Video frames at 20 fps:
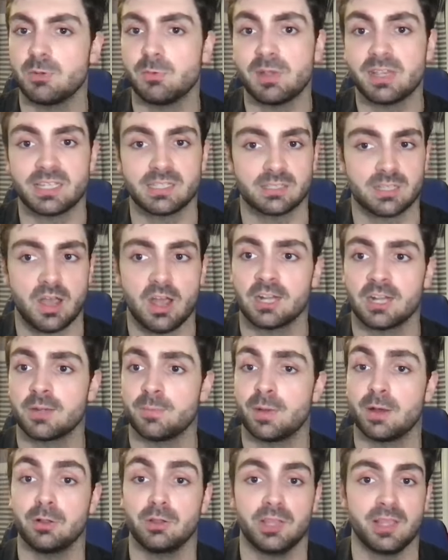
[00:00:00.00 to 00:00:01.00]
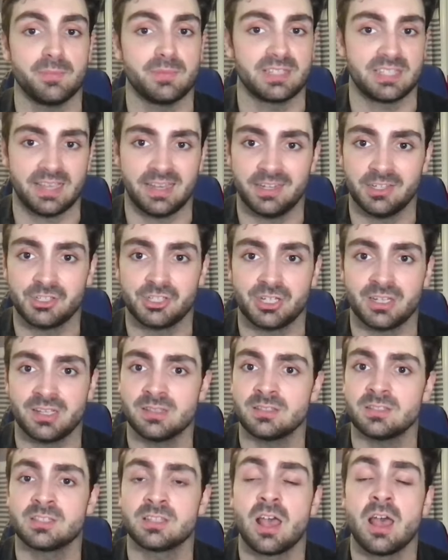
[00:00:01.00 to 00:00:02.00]
we can talk about
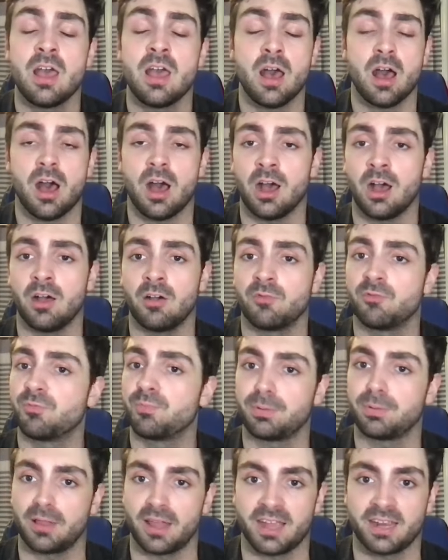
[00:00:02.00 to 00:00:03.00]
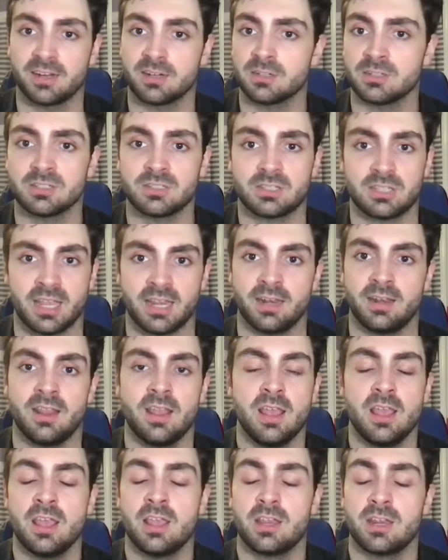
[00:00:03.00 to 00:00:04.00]
limitations of players and,
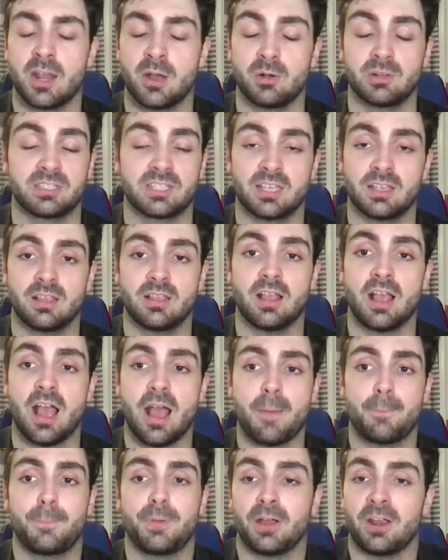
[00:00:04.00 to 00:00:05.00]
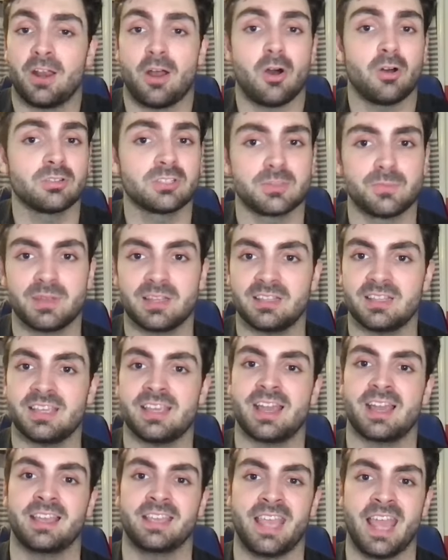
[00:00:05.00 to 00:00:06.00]
you know, it do- but ultimately
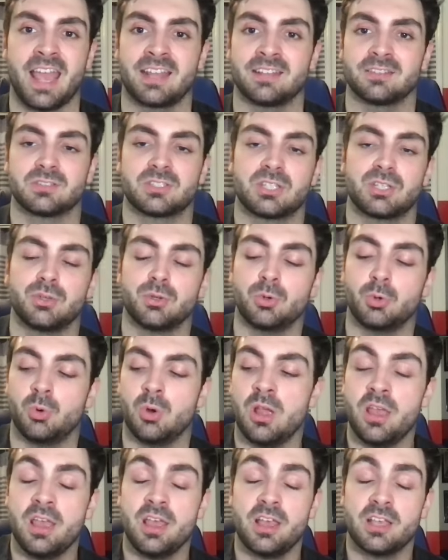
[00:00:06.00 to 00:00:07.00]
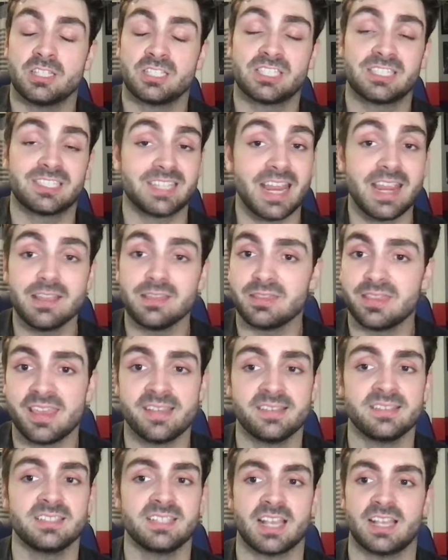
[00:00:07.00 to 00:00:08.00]
again to state
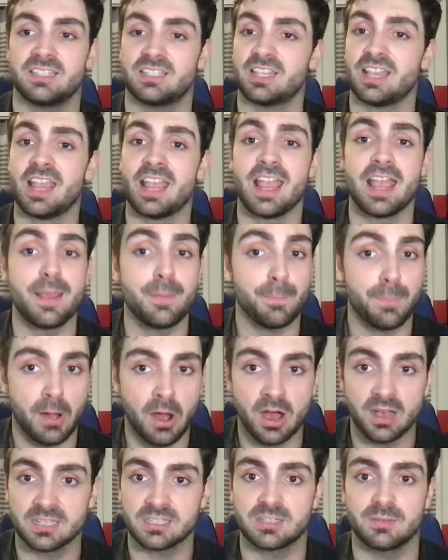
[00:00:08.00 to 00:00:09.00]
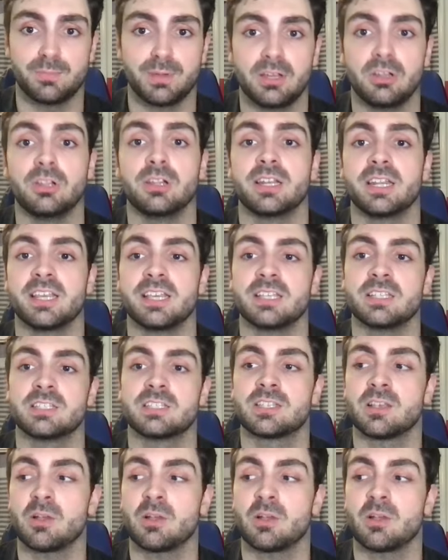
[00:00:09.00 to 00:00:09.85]
things as impossibilities